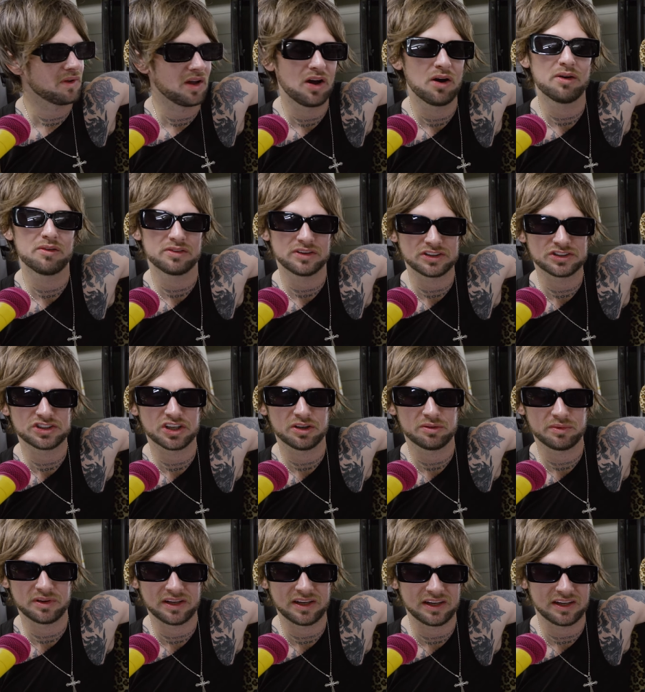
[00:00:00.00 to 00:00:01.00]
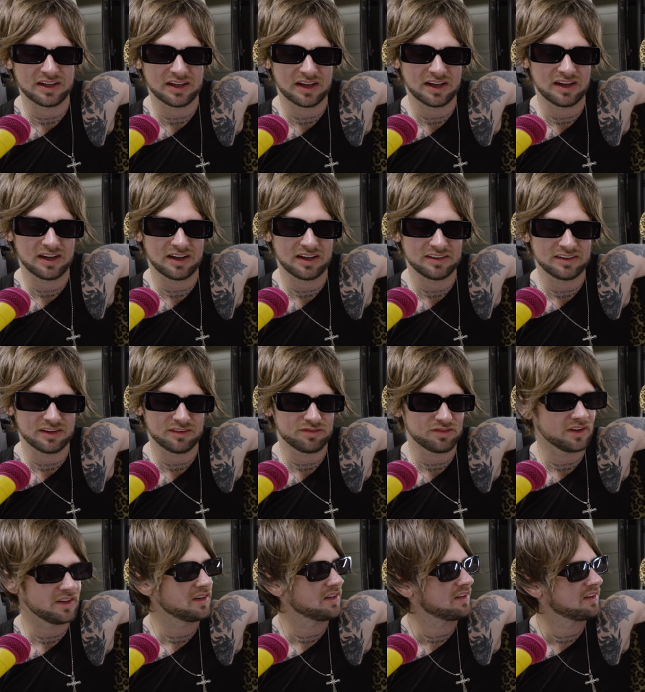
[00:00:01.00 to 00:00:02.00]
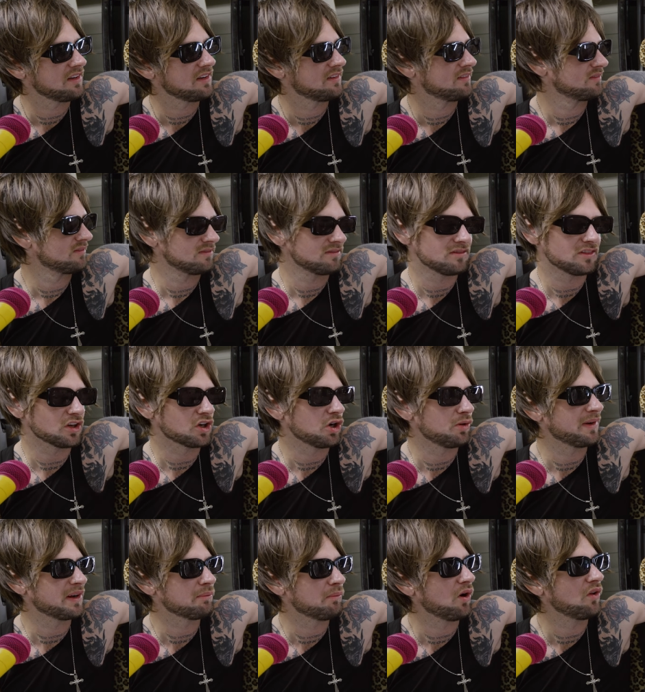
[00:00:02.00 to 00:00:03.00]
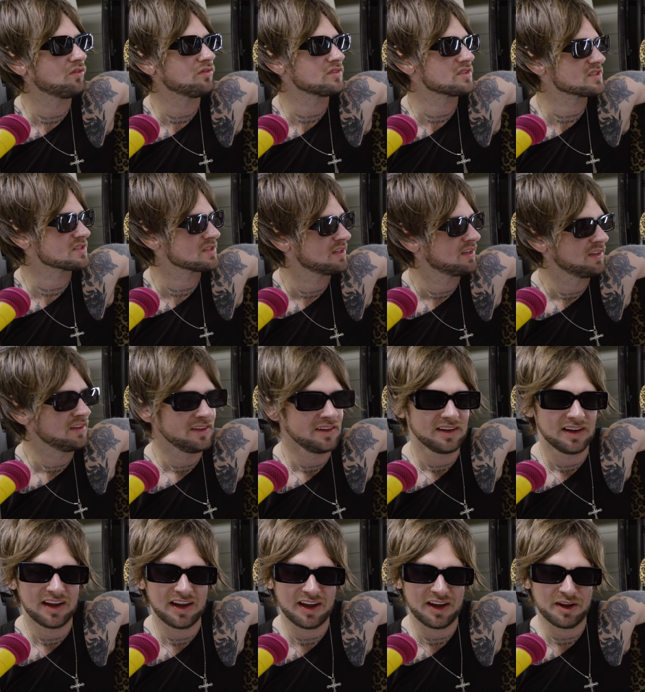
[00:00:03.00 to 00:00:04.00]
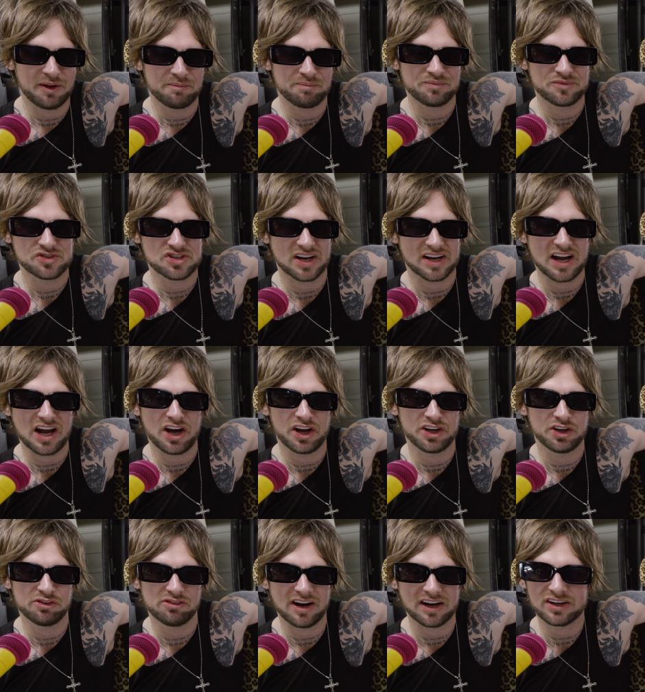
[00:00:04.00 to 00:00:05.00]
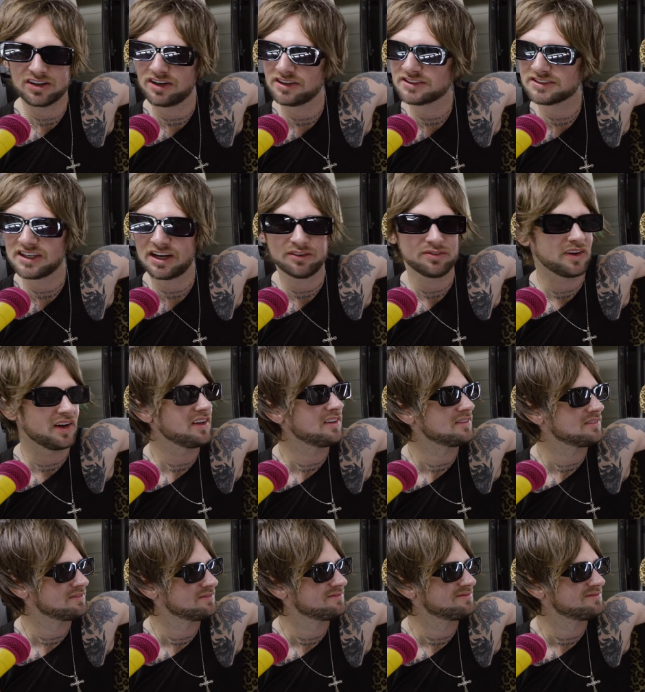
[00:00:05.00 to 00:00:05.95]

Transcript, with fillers: over in Germany uh, in the in the coming months. Great. Um, check out our new record, Self Hell.